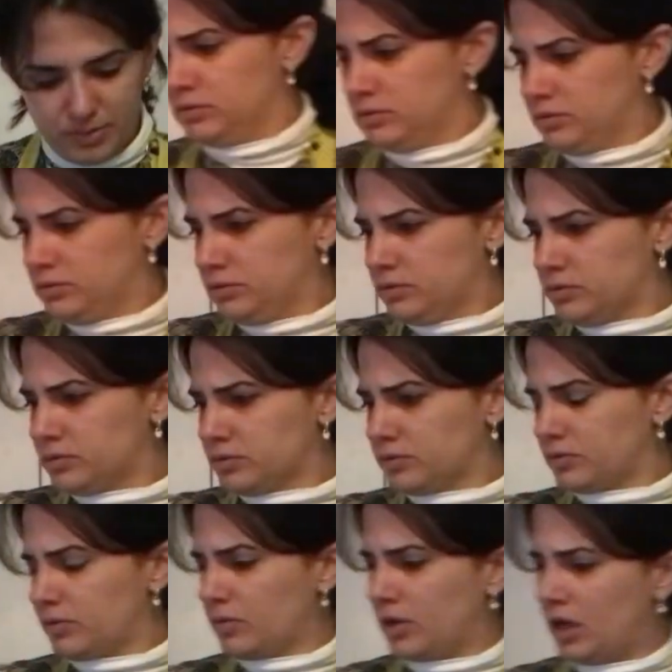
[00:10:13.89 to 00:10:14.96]
I
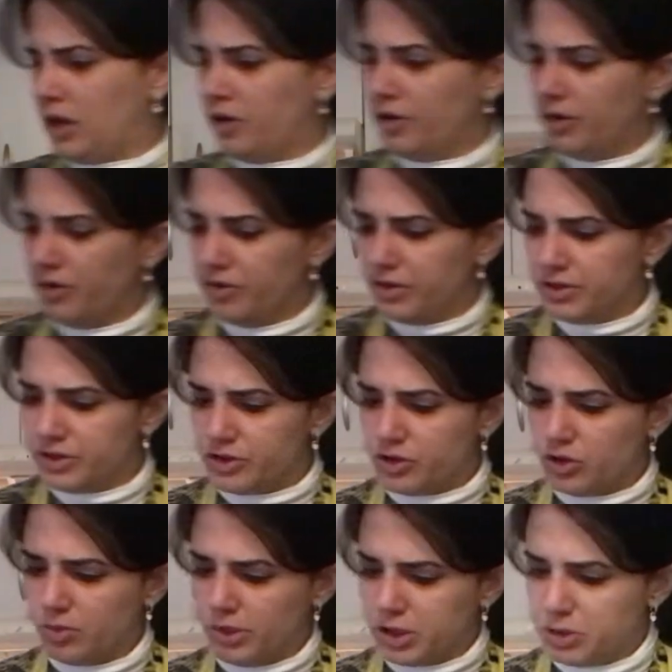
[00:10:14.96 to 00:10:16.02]
don't know if this is too
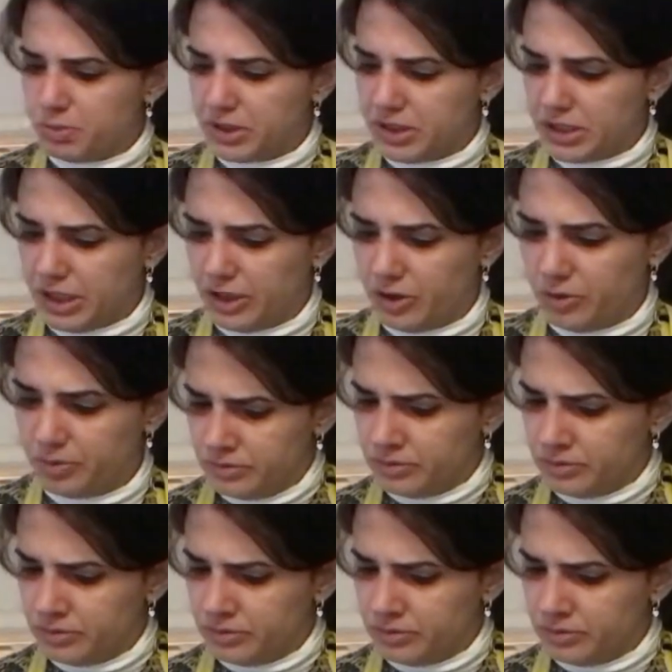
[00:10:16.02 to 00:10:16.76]
much potato.